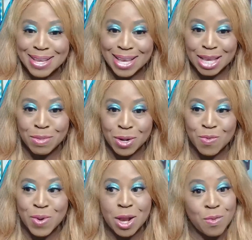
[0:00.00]
keeping
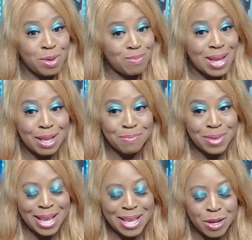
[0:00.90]
it real with my
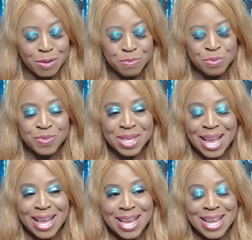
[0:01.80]
opinion.
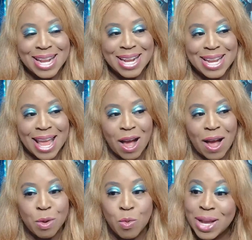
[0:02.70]
Now,
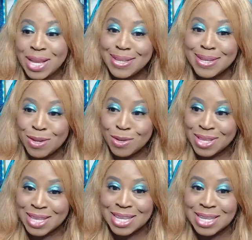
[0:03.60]
I went to go
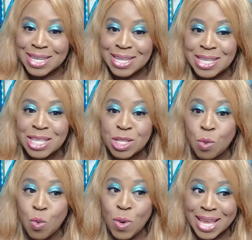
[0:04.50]
see the
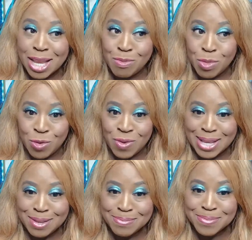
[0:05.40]
Wicked movie